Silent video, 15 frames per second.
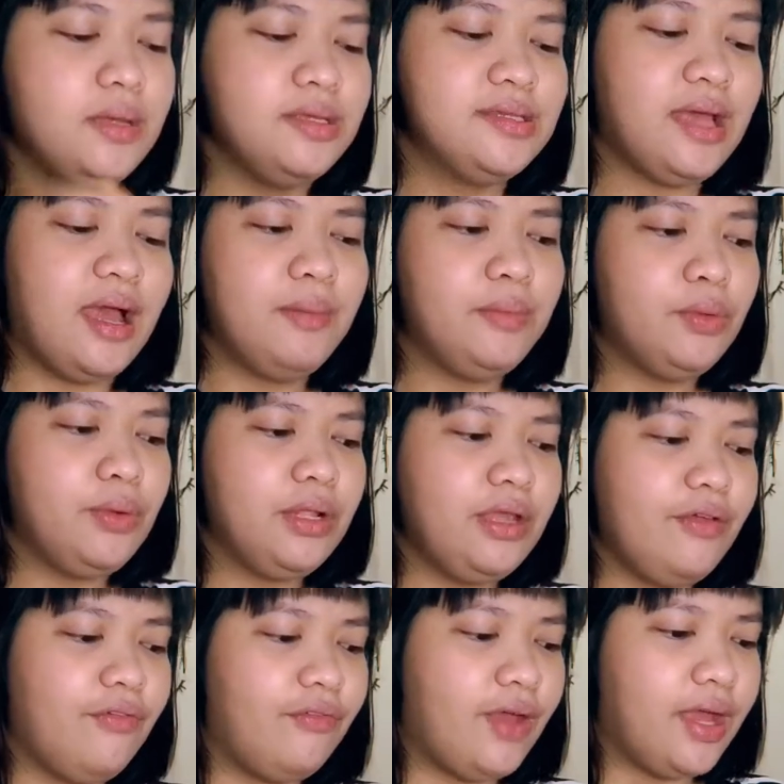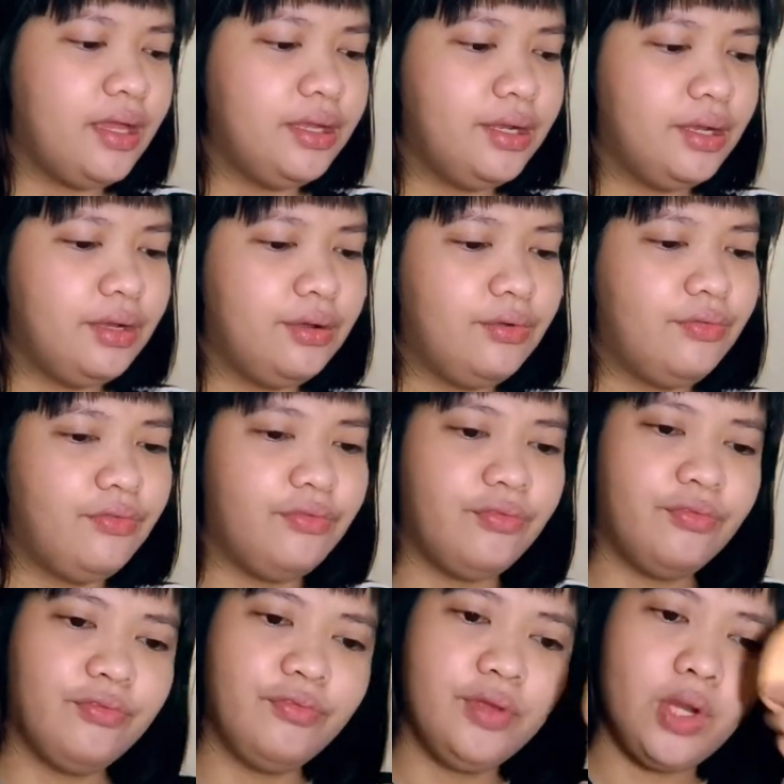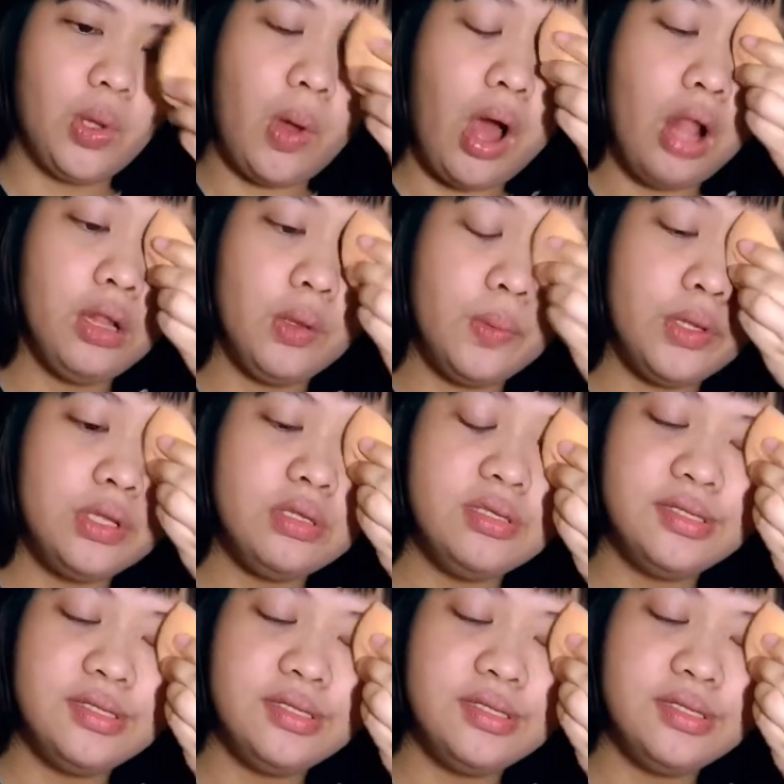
yes i'm not really a fan of you know hollywood